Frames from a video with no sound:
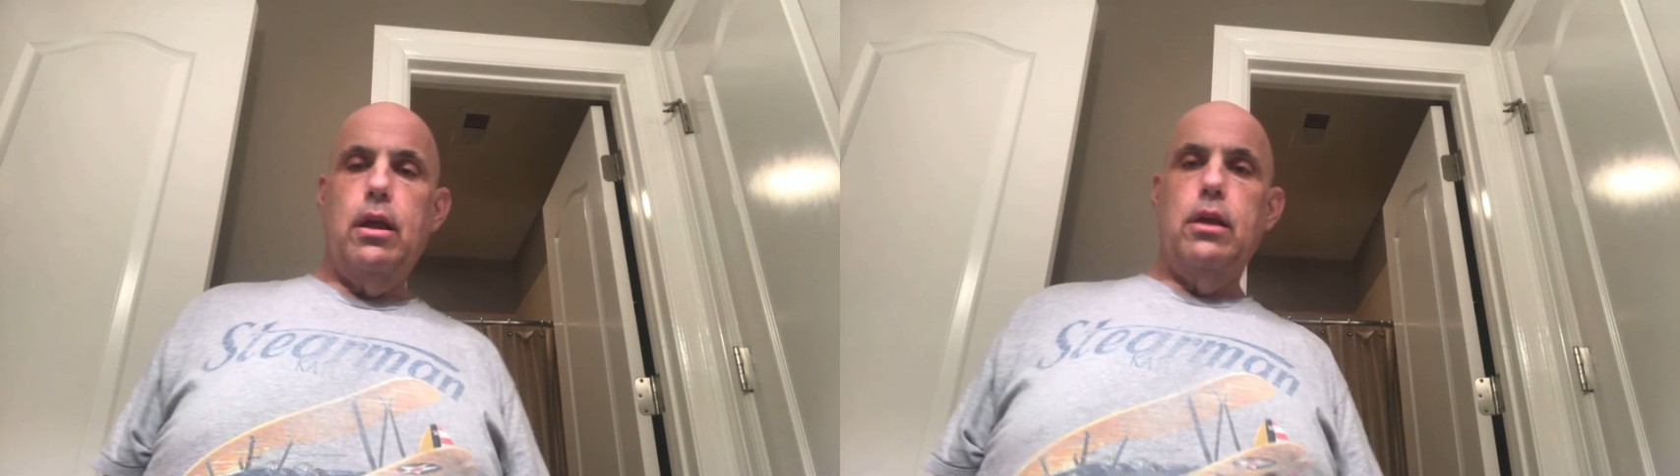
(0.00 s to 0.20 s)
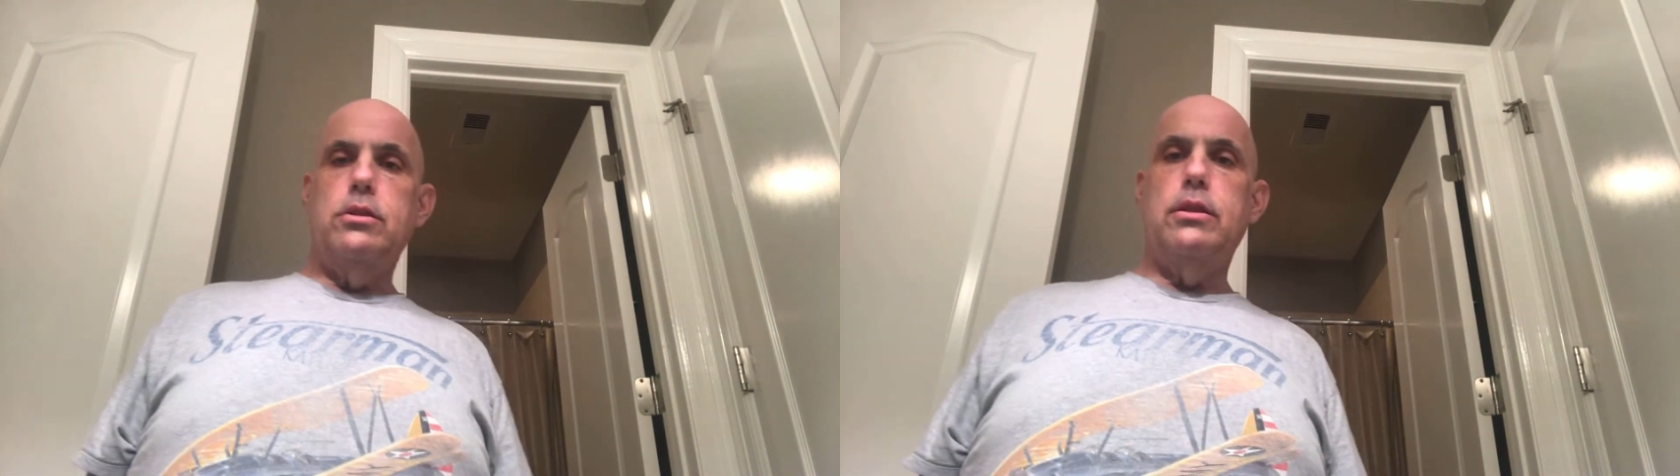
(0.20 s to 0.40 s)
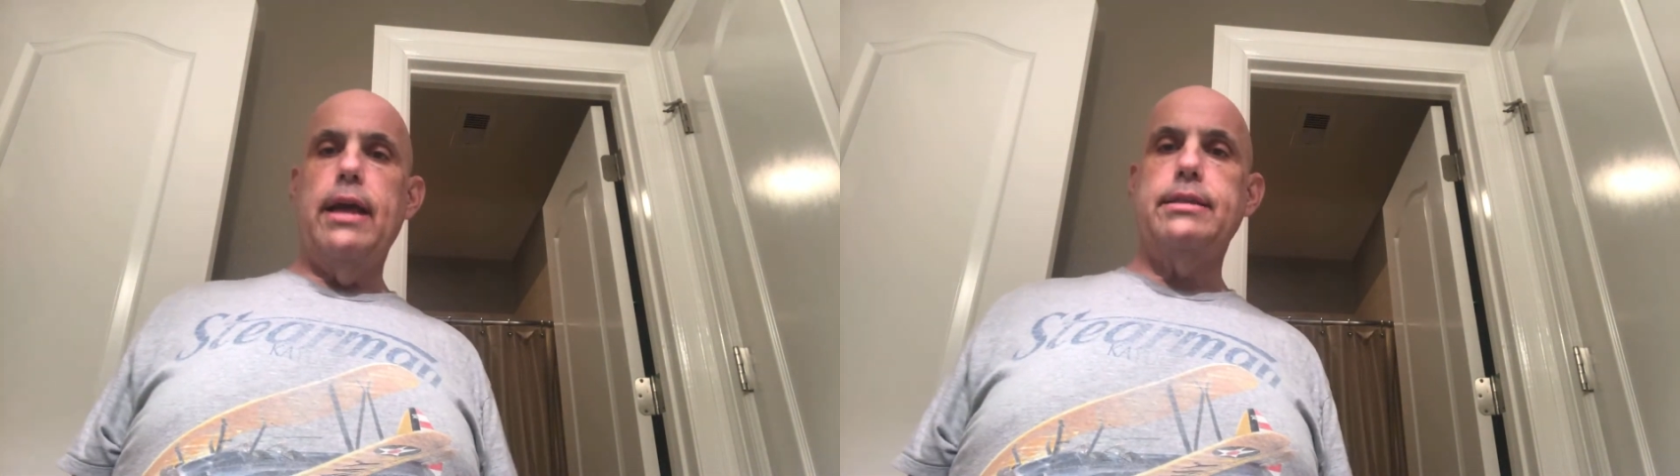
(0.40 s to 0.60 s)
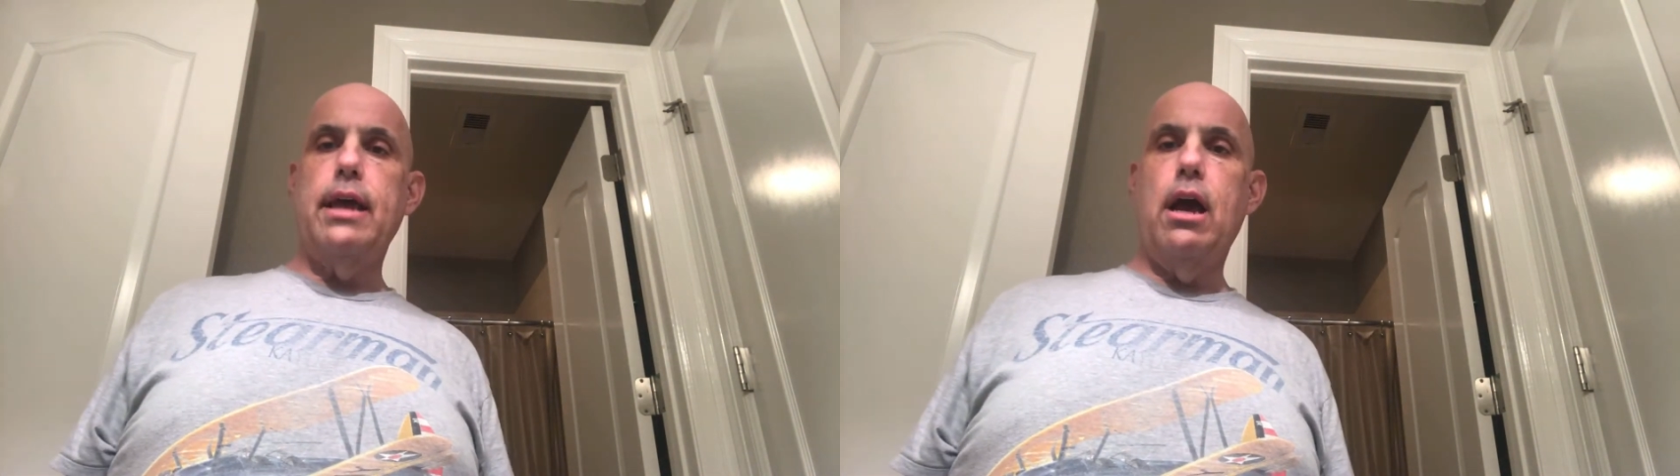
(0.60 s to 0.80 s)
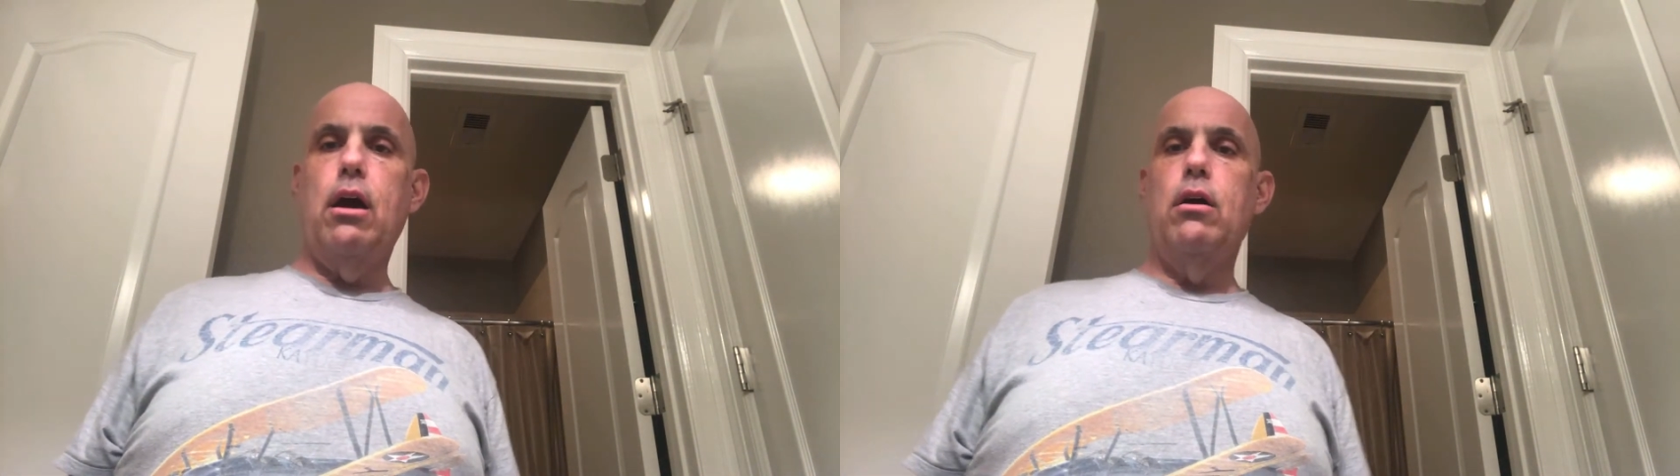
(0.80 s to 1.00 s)
that's
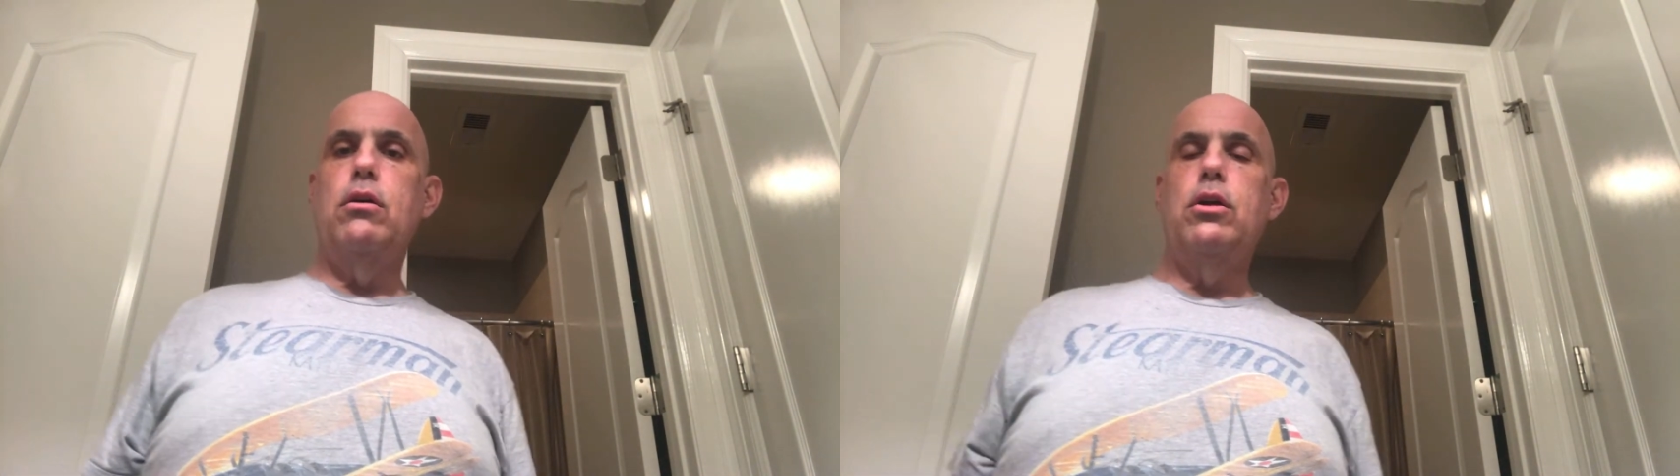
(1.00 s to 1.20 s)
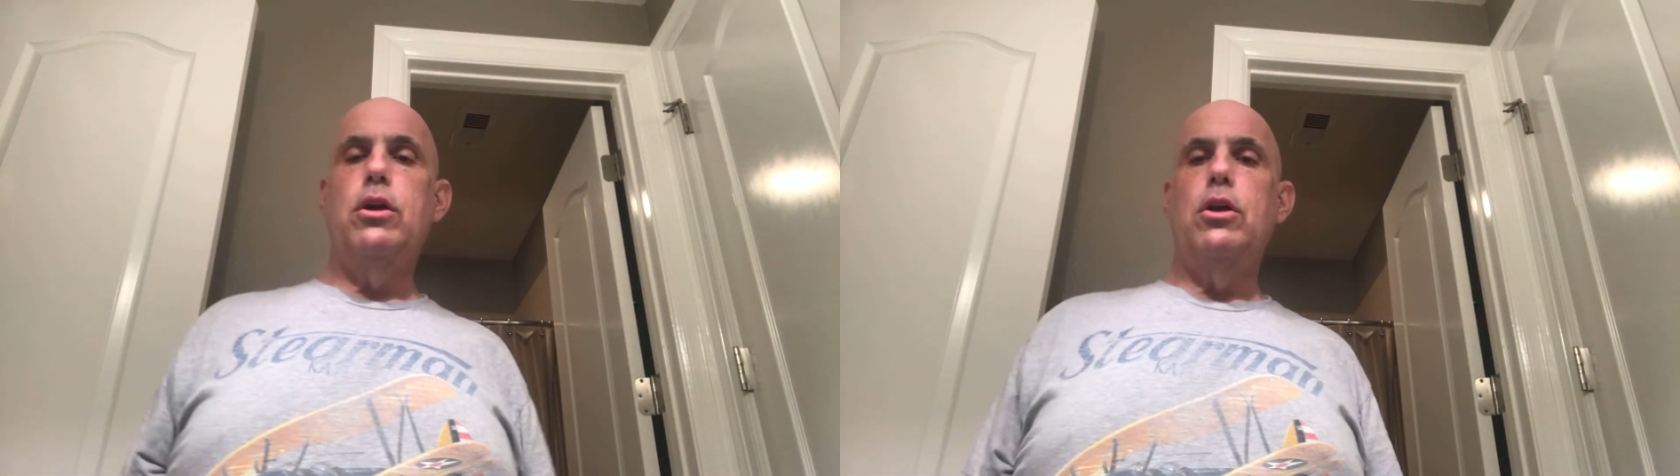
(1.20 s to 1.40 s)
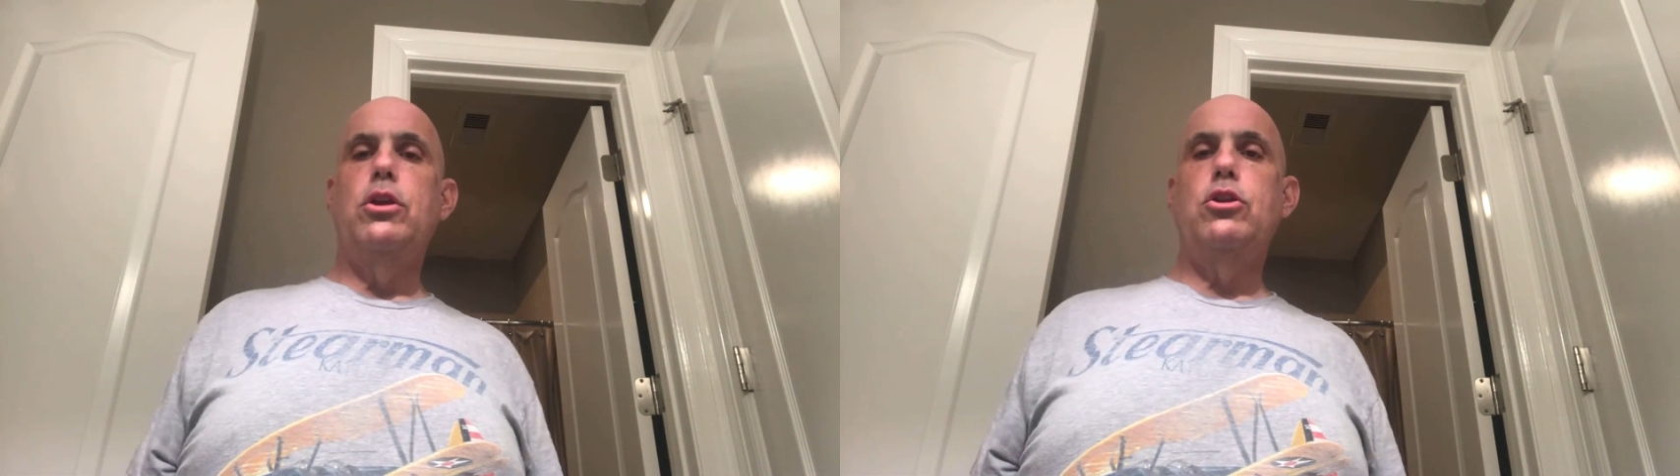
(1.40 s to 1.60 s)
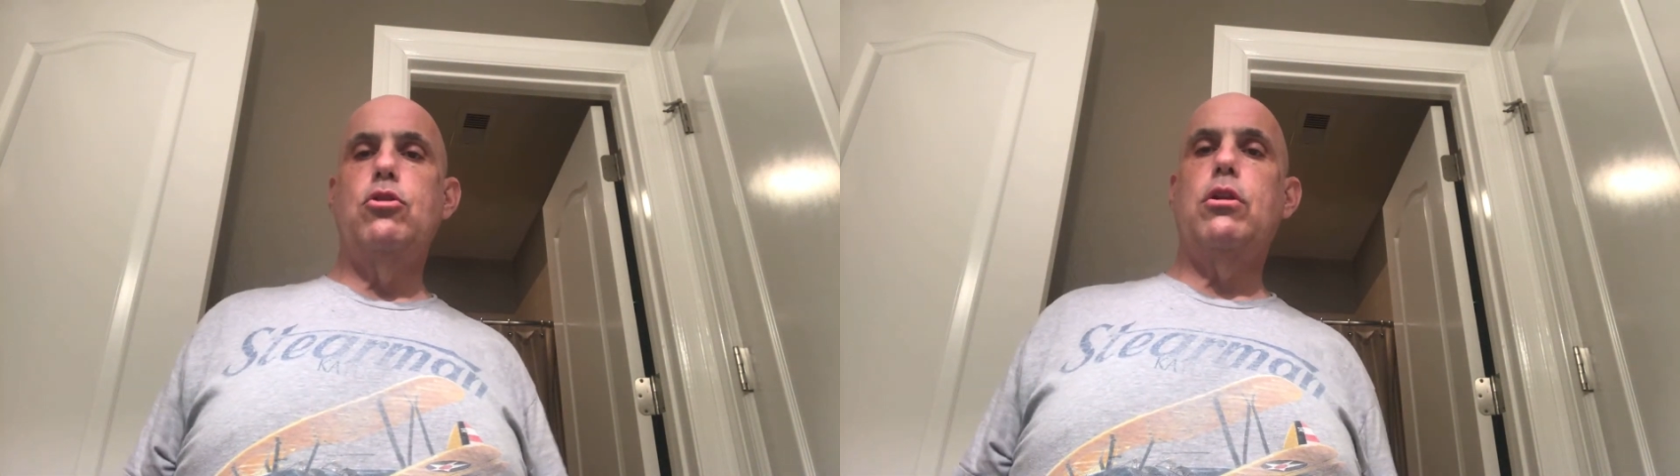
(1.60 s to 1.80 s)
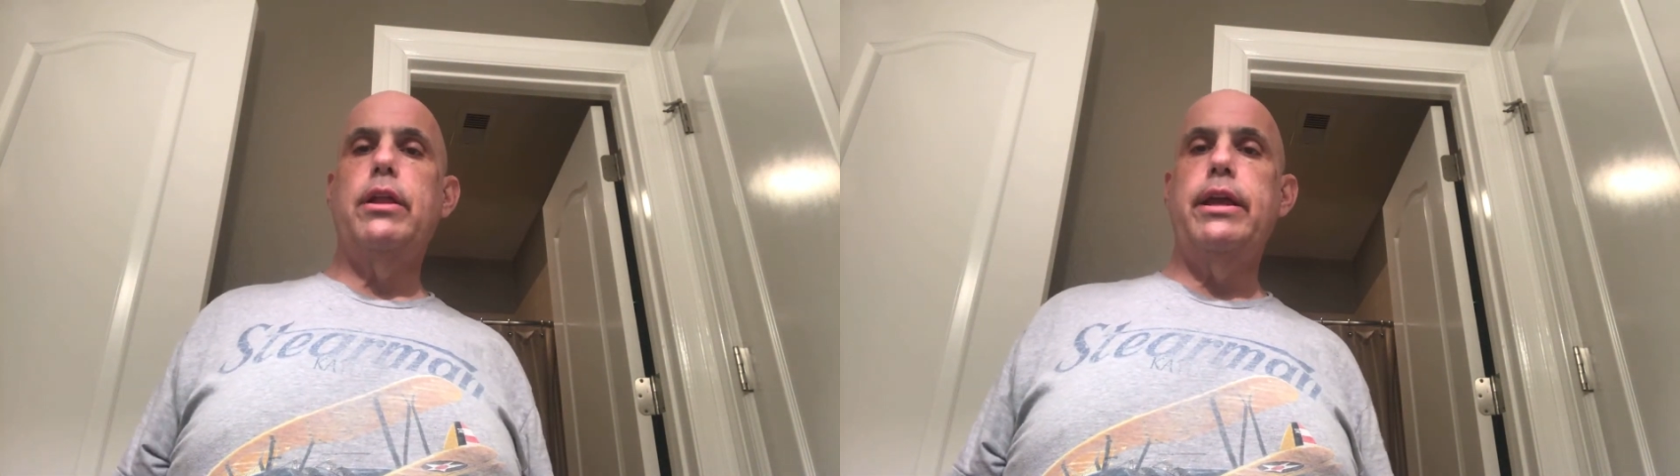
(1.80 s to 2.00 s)
how you
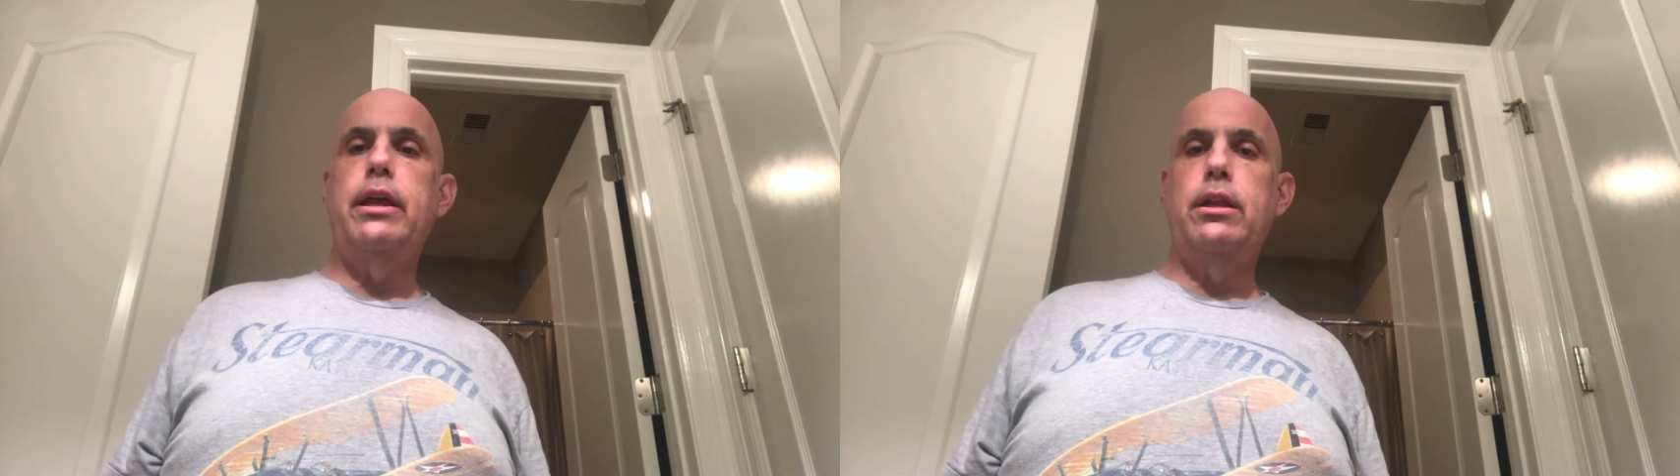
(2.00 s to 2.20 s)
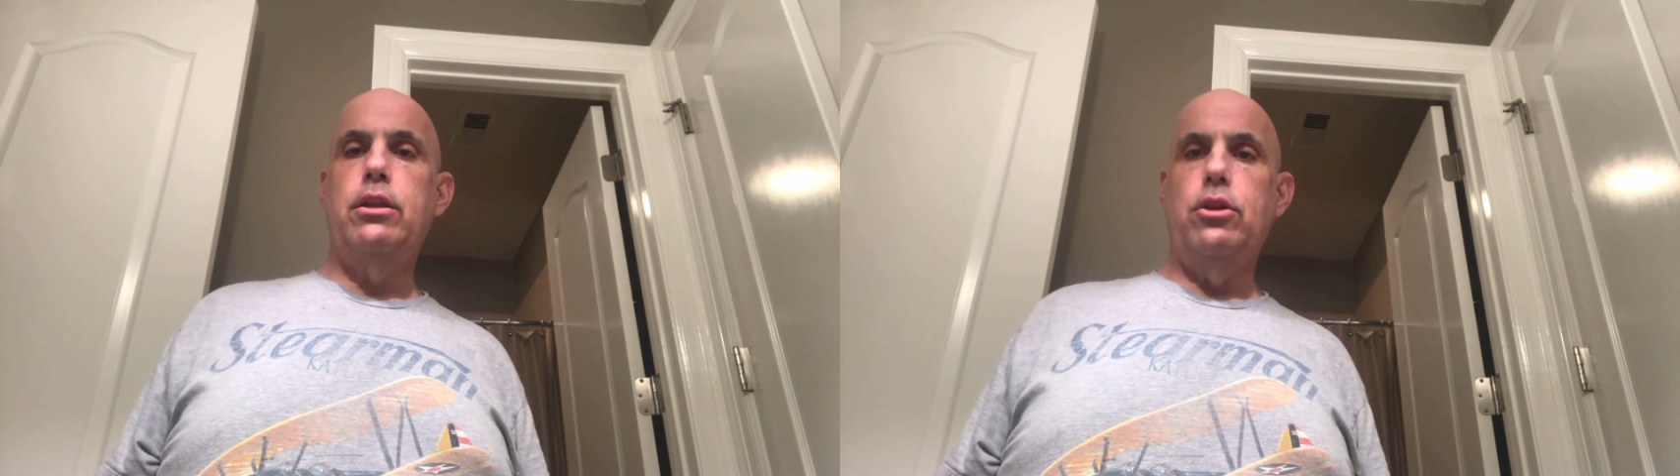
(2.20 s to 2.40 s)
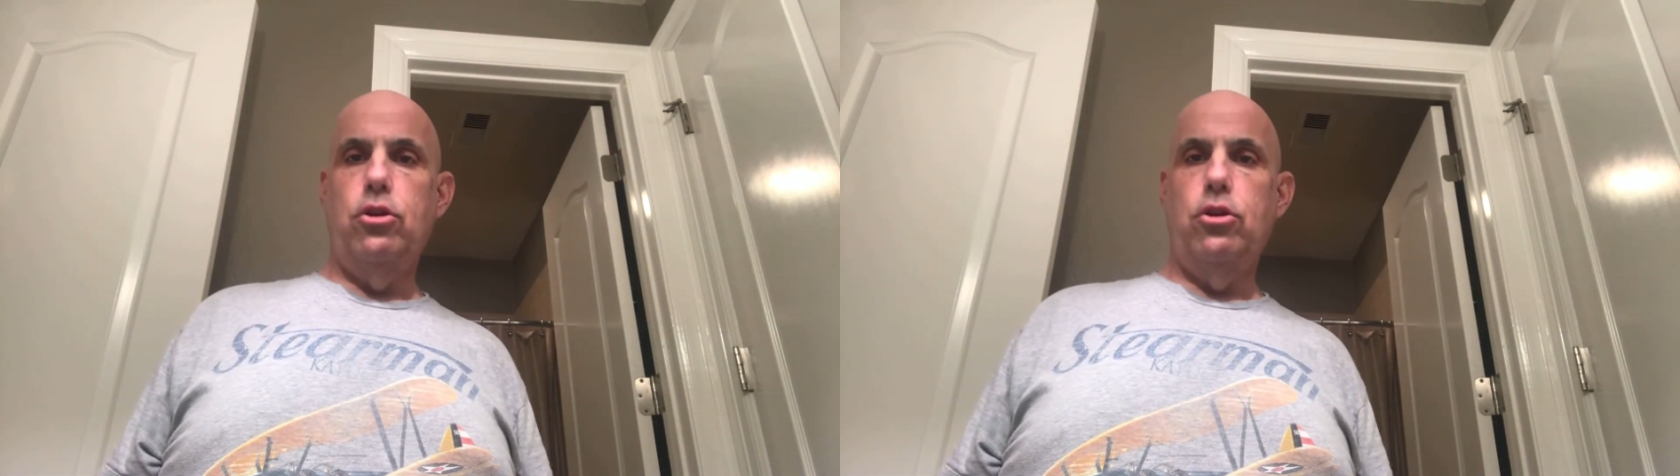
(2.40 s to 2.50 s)
clean